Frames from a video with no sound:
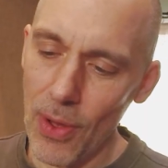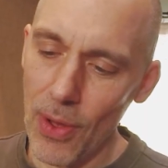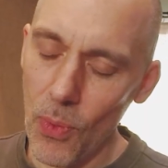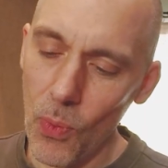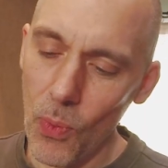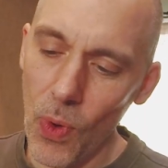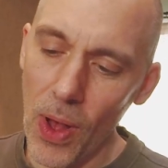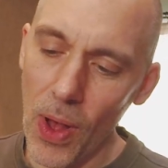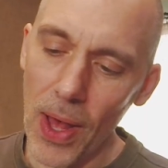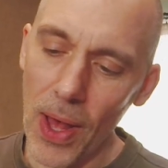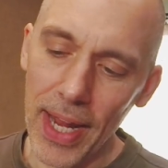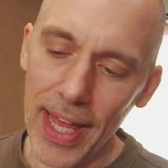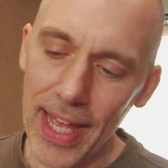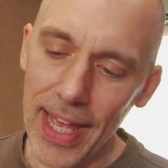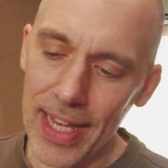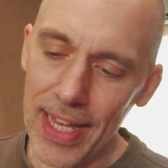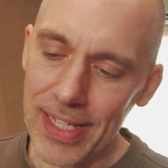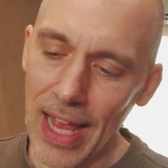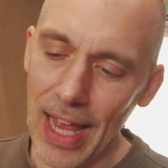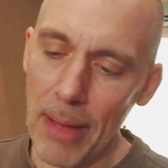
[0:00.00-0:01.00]
what
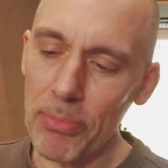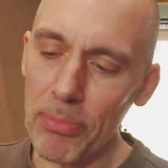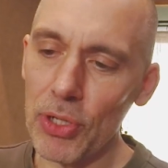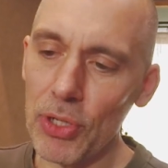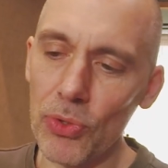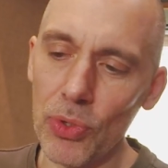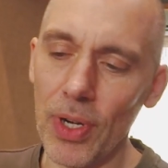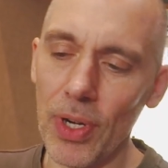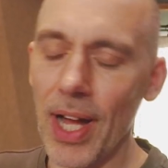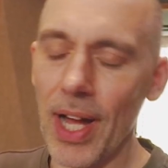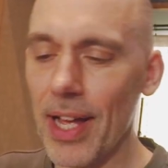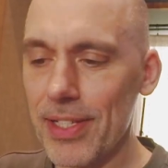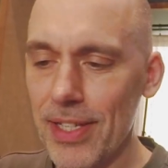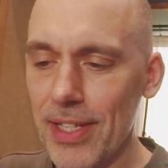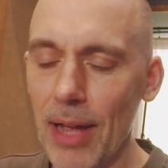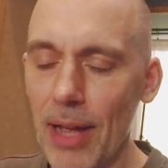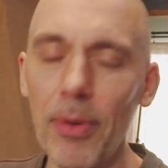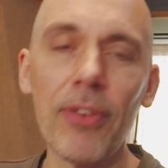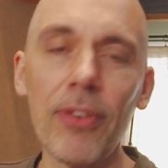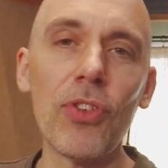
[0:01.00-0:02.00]
is Aboh?
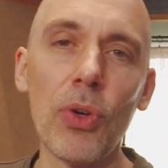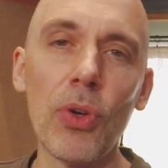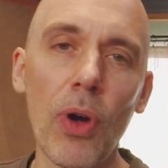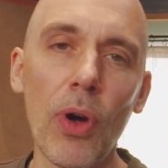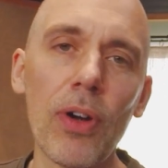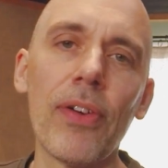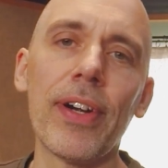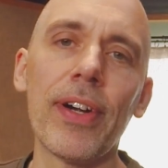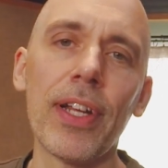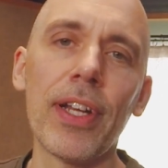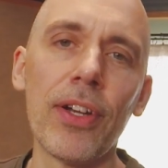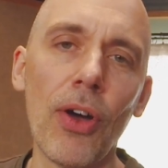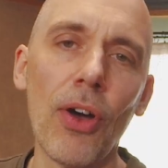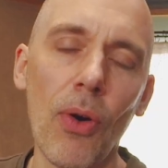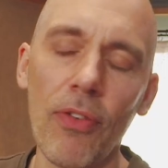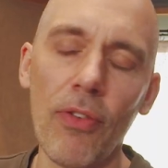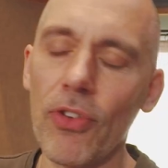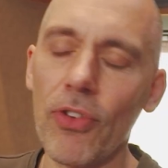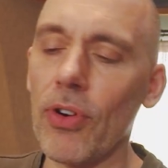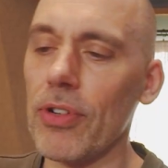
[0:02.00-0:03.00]
Some of you already
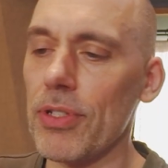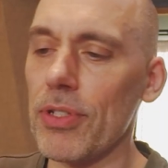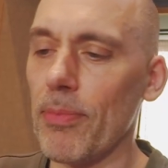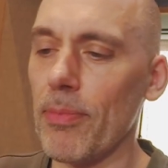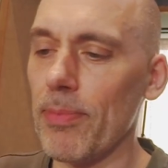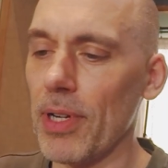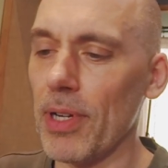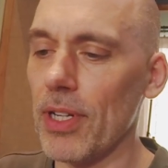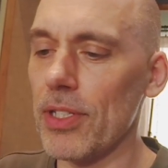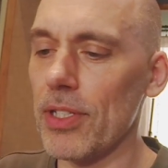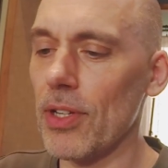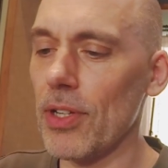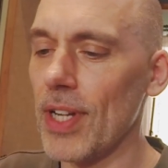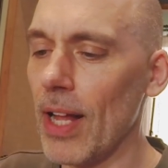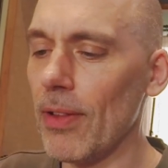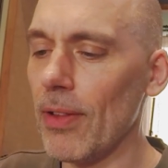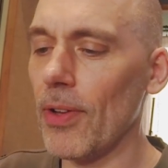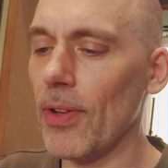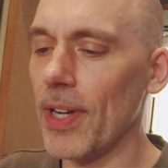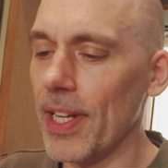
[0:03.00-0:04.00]
know, of course, because you
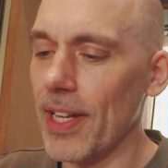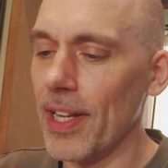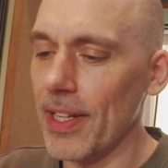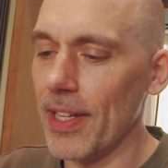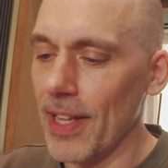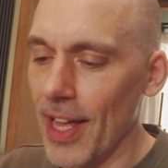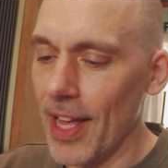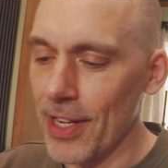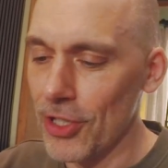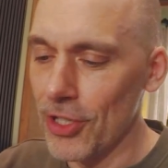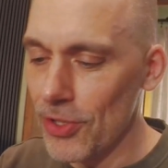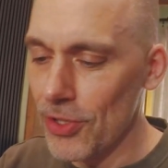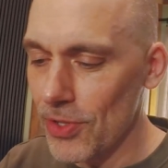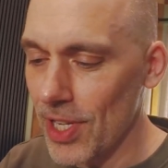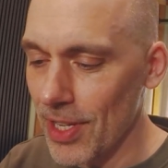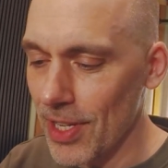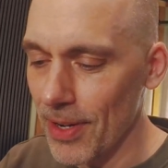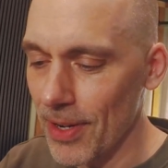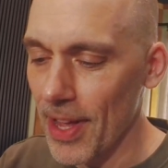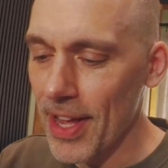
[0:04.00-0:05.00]
downloaded it and
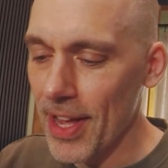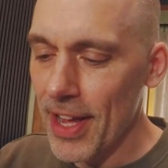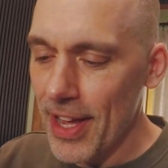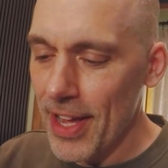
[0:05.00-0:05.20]
used it.